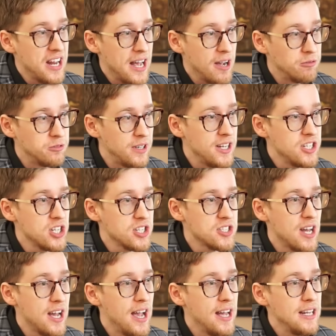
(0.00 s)
have range
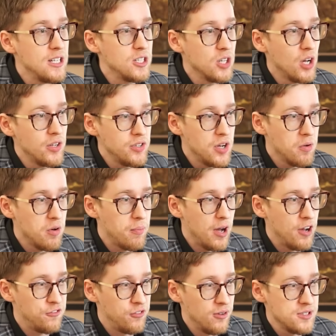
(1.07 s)
anxiety, don't know
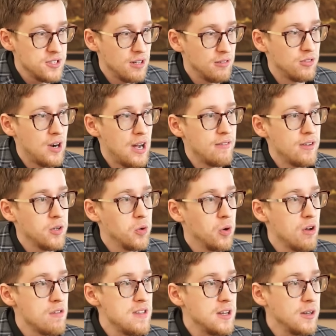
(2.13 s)
about full self-driving
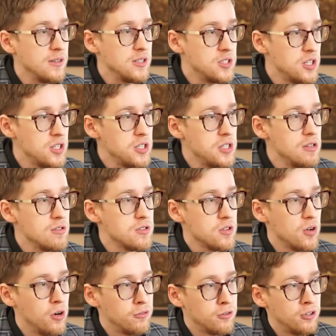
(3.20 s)
or the continuous
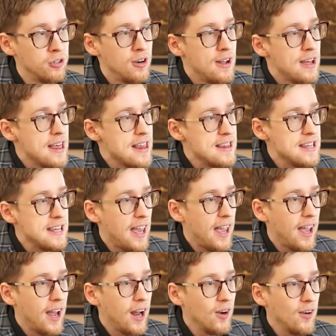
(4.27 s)

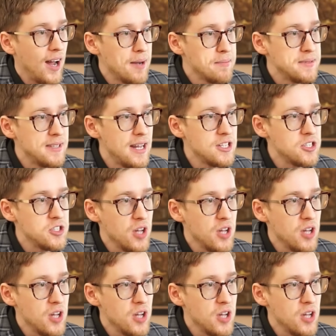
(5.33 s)
over-the-air updates,